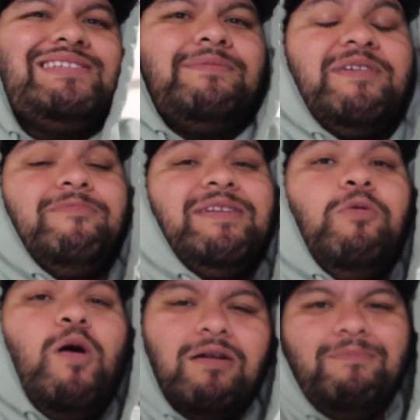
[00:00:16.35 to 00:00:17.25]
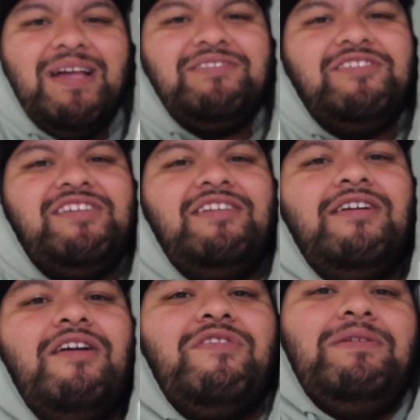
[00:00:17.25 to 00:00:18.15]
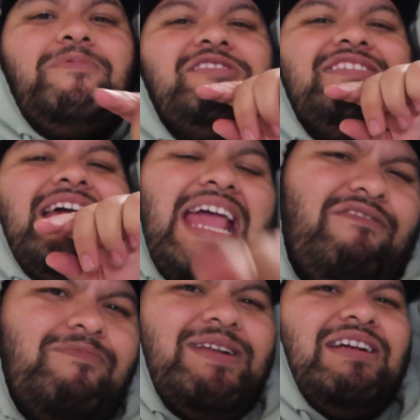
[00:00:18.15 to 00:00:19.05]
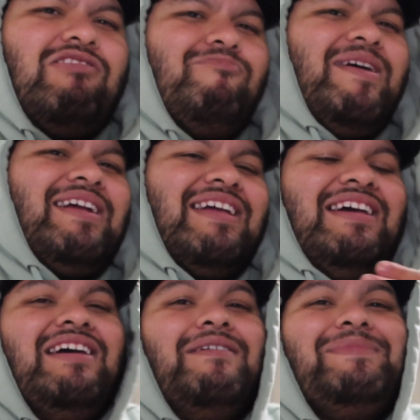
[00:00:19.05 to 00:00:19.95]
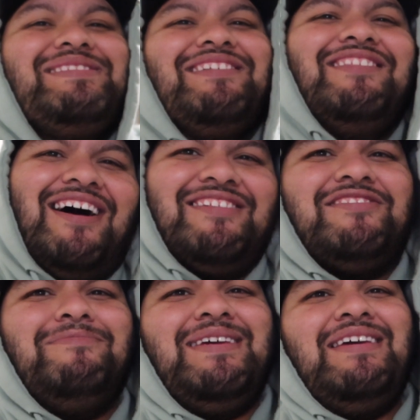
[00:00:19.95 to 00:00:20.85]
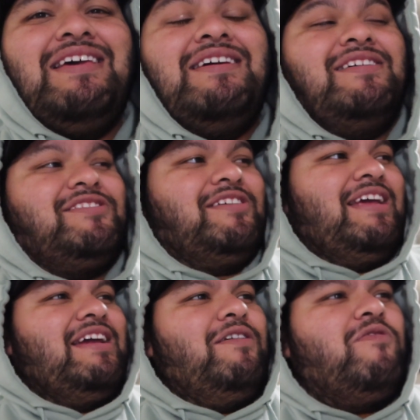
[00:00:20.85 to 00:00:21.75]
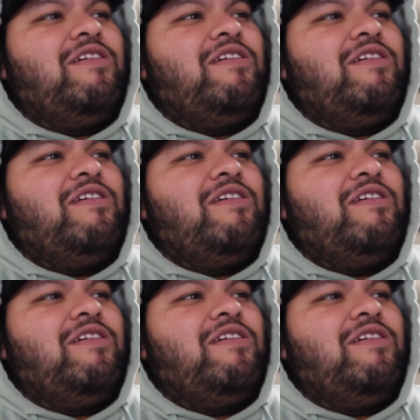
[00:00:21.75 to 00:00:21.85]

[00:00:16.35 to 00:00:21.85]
is up, everybody? Welcome back to the channel. I really appreciate everybody coming back. It's a lot to me. Today we're